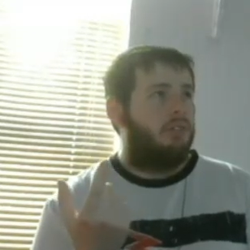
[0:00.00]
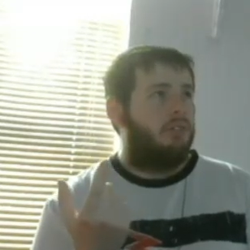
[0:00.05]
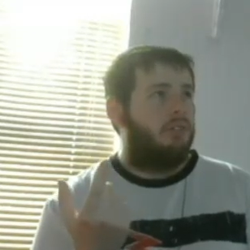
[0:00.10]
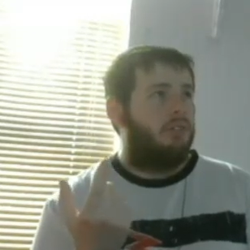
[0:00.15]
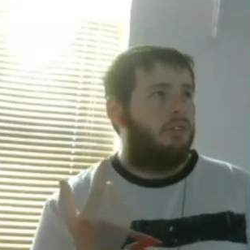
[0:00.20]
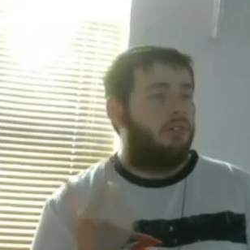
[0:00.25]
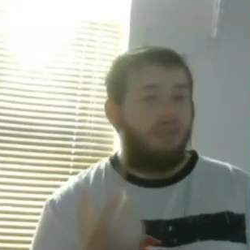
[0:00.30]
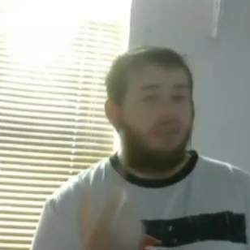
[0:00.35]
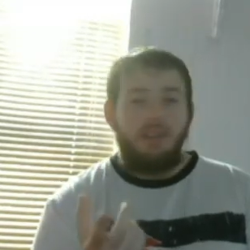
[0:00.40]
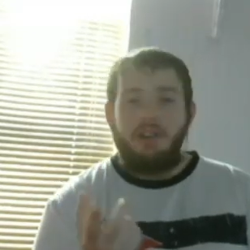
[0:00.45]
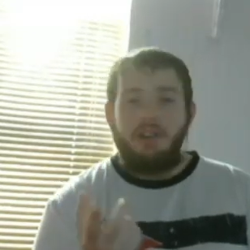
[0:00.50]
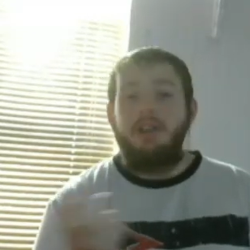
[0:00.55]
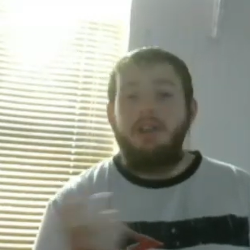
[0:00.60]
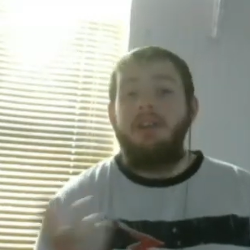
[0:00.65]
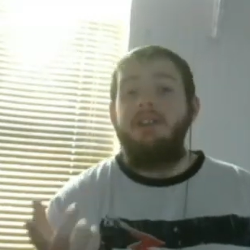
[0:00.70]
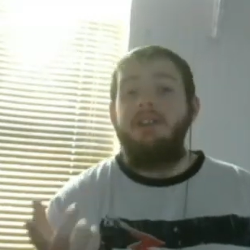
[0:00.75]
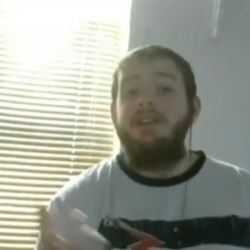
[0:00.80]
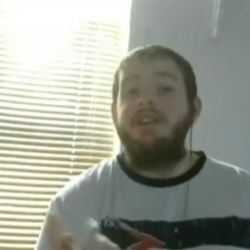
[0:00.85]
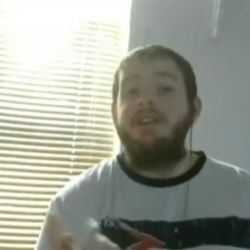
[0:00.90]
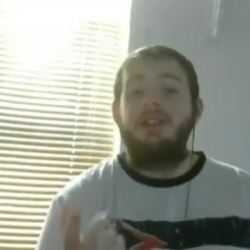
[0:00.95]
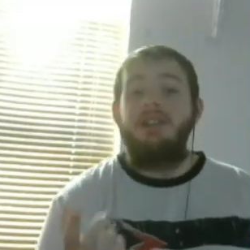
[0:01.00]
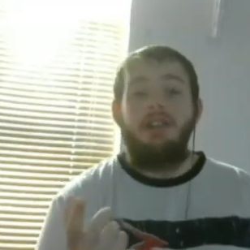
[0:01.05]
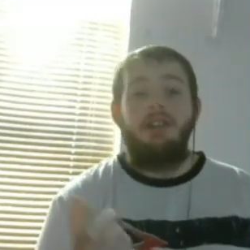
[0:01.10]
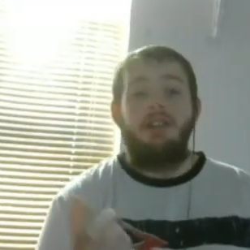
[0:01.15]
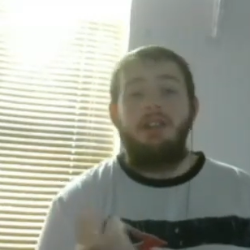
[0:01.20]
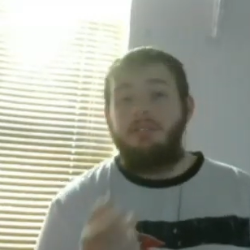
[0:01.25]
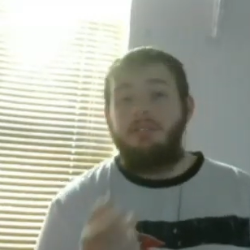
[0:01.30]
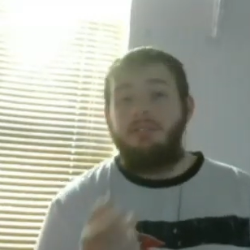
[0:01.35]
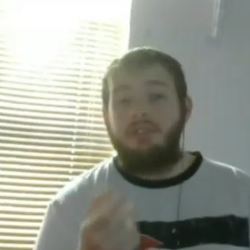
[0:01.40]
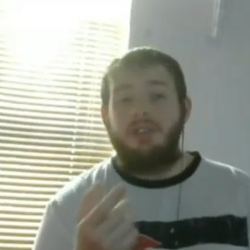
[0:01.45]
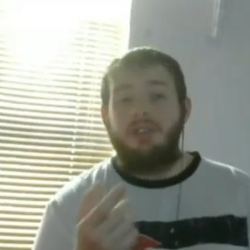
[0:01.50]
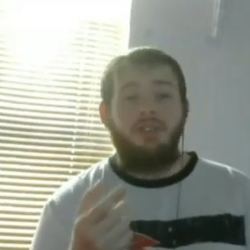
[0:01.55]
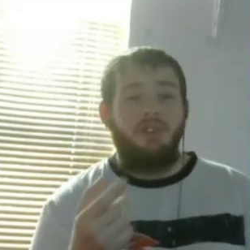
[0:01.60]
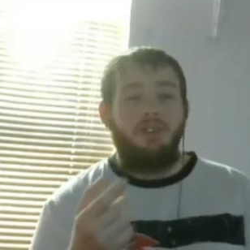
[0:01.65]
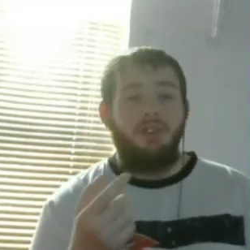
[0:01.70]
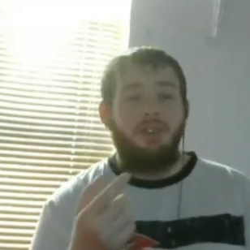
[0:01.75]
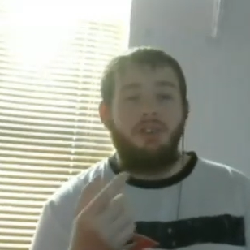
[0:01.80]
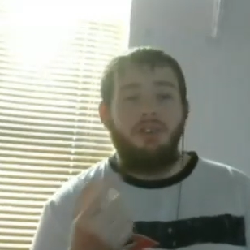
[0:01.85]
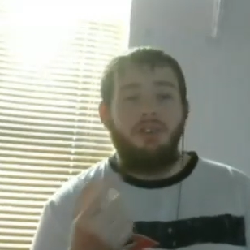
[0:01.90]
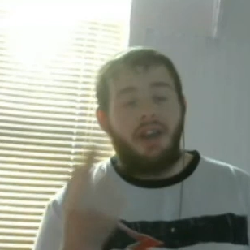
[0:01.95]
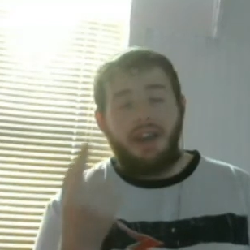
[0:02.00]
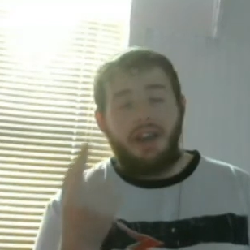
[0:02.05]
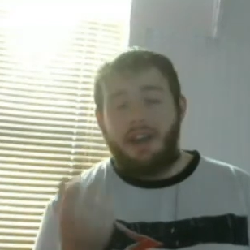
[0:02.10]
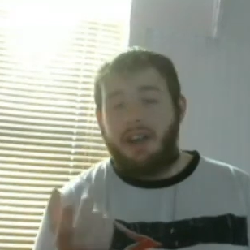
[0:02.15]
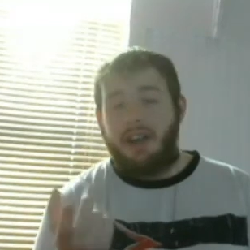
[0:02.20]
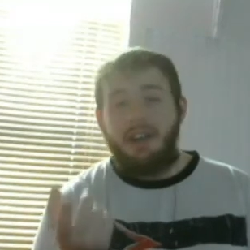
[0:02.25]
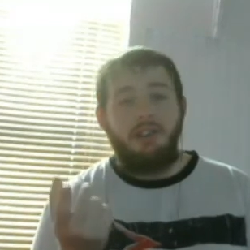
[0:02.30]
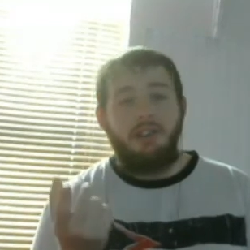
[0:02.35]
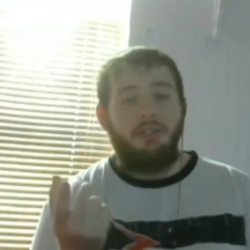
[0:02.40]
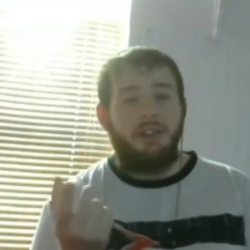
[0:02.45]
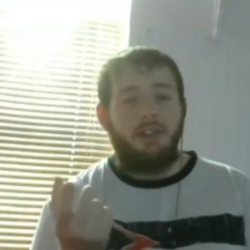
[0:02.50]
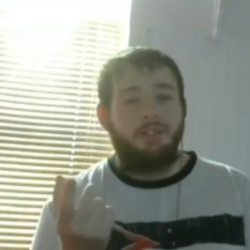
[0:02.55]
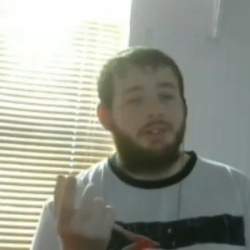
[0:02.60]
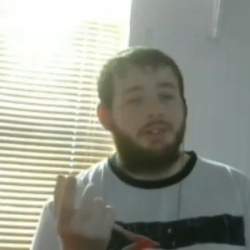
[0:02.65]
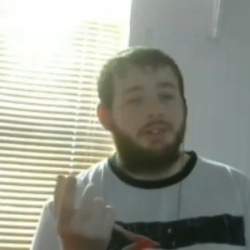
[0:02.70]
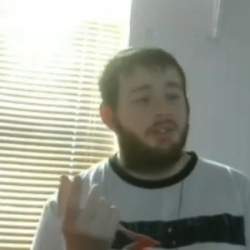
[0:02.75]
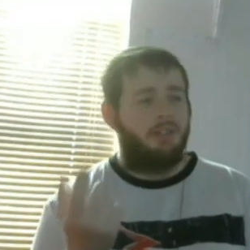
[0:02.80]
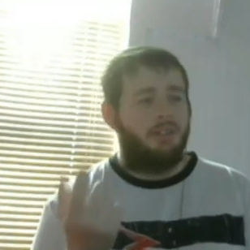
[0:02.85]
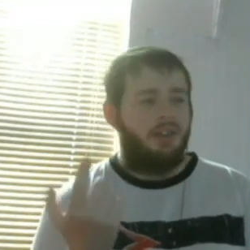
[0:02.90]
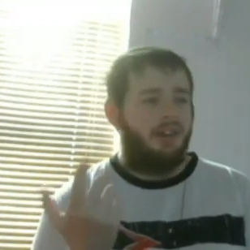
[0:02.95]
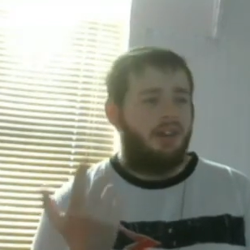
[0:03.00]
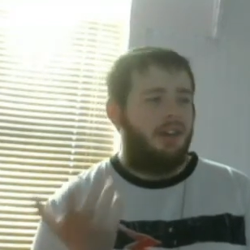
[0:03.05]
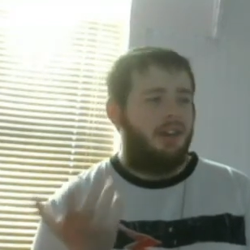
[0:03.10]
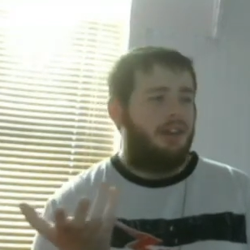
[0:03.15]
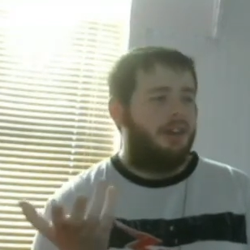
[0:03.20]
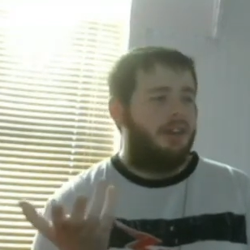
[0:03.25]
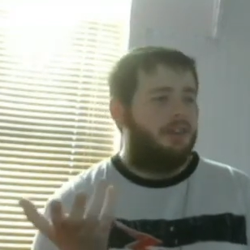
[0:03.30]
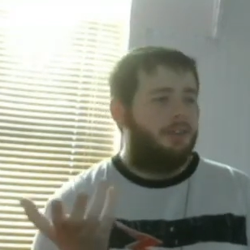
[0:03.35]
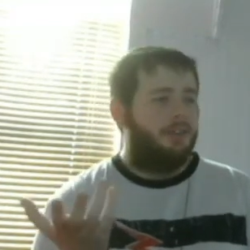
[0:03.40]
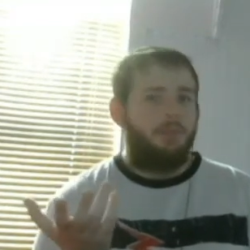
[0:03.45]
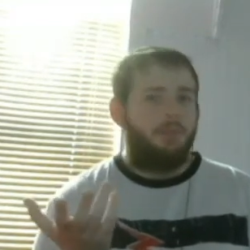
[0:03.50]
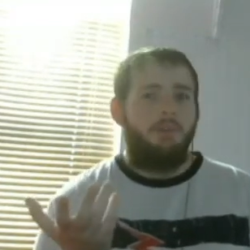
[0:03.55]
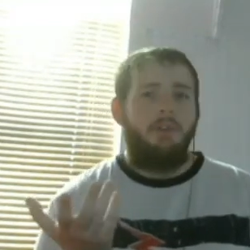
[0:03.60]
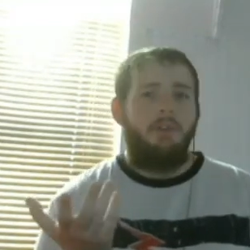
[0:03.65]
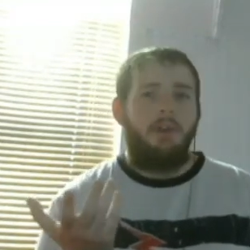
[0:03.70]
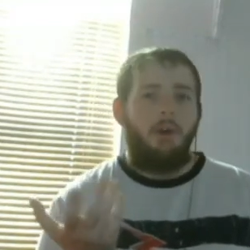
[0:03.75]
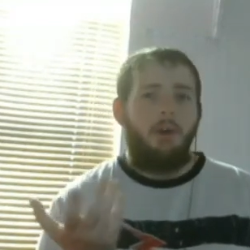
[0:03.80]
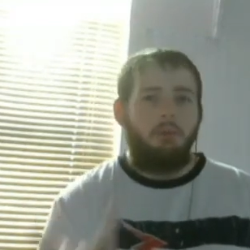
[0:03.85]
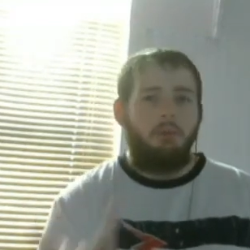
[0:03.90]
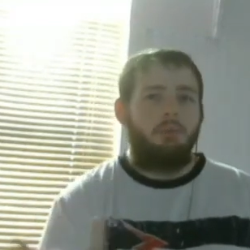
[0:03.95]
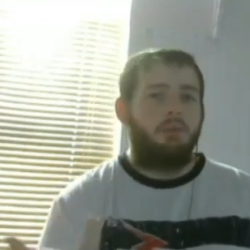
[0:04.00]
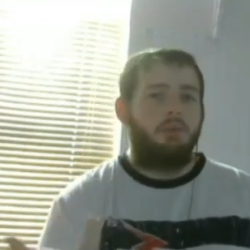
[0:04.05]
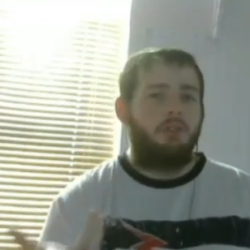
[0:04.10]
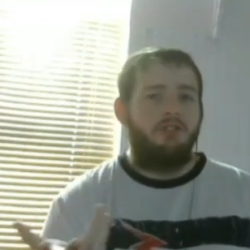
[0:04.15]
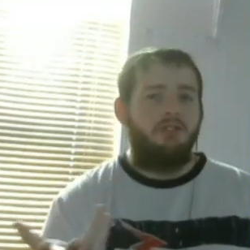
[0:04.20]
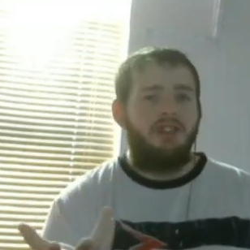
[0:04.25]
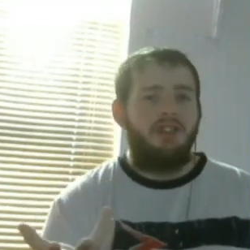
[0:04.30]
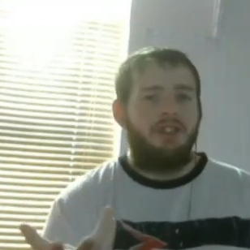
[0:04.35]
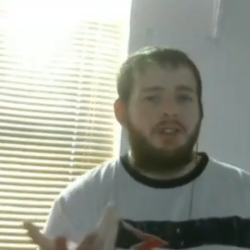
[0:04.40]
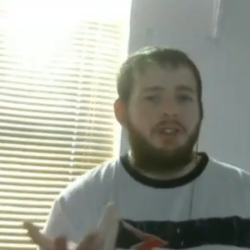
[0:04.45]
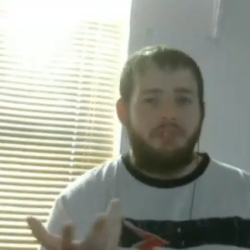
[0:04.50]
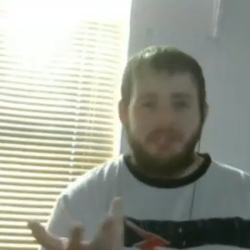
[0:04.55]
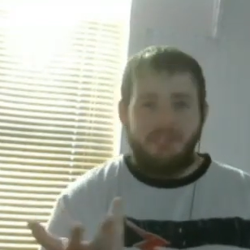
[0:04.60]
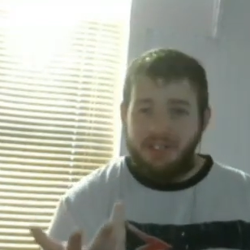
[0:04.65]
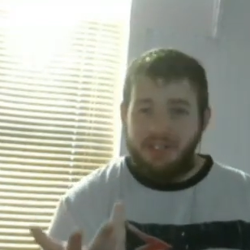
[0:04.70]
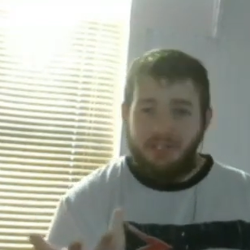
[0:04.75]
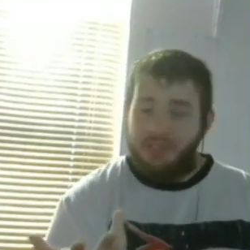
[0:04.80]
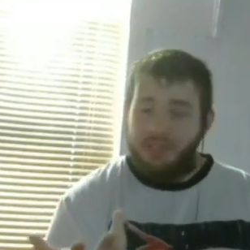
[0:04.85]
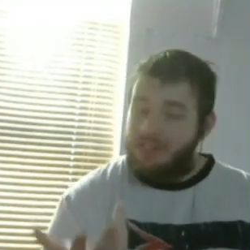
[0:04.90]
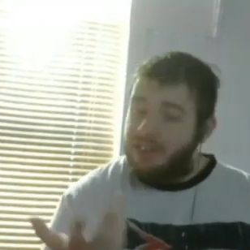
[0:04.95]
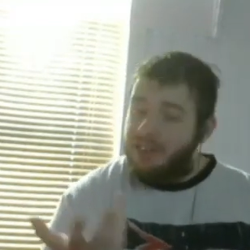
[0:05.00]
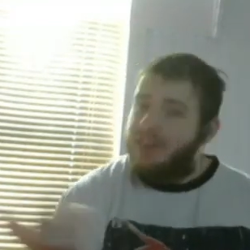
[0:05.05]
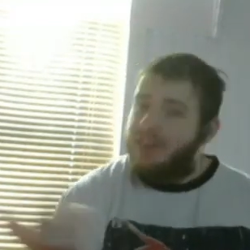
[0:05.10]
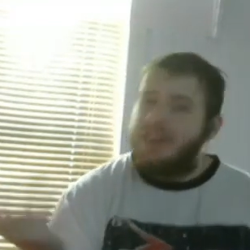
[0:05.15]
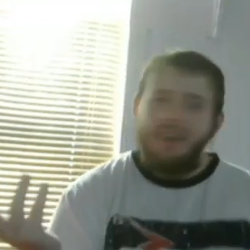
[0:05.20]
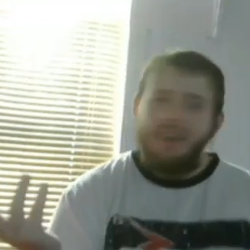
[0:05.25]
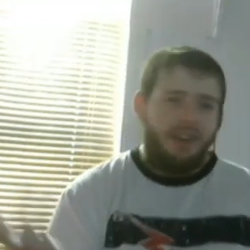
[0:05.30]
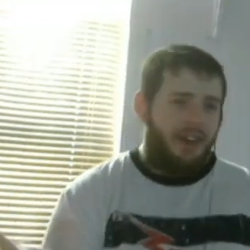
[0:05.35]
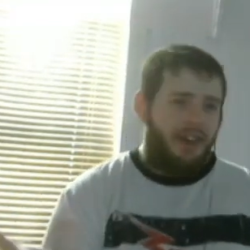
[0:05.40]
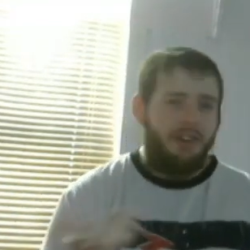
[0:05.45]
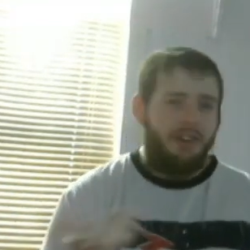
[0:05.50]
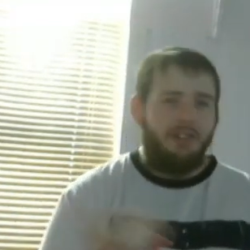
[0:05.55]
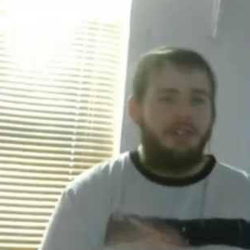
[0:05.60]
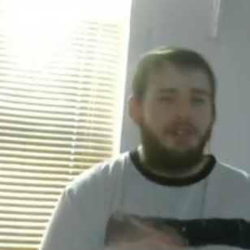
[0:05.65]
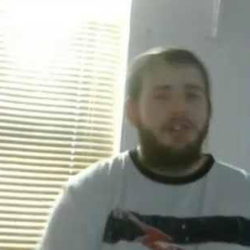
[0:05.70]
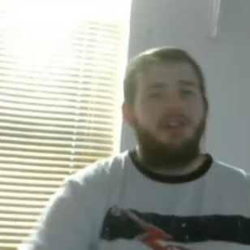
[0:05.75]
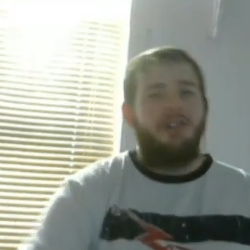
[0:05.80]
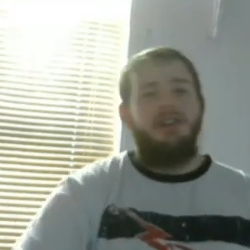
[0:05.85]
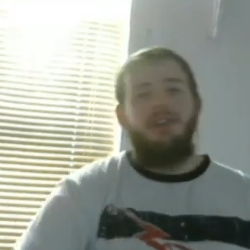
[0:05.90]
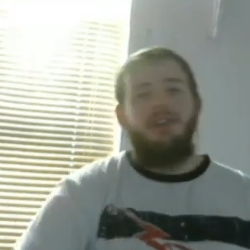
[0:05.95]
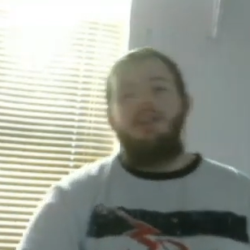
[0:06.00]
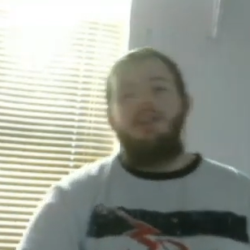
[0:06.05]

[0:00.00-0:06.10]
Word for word: one initiative to do that anyways is, you know, helps prevent dementia. Hell yeah.